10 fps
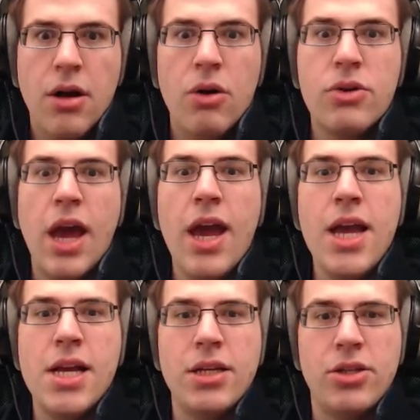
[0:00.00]

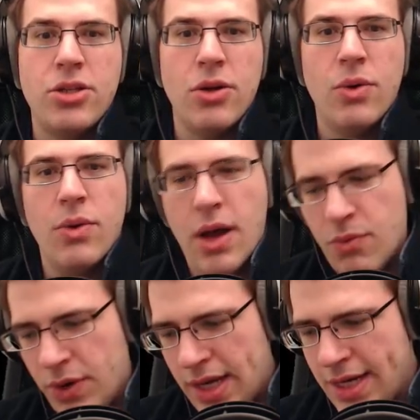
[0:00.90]
Okay, so I
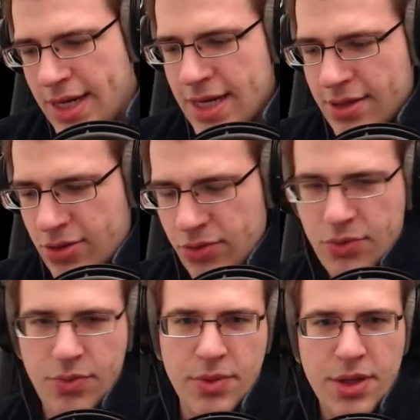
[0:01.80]
really need
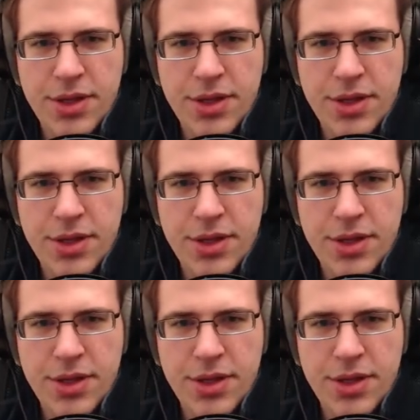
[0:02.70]
to...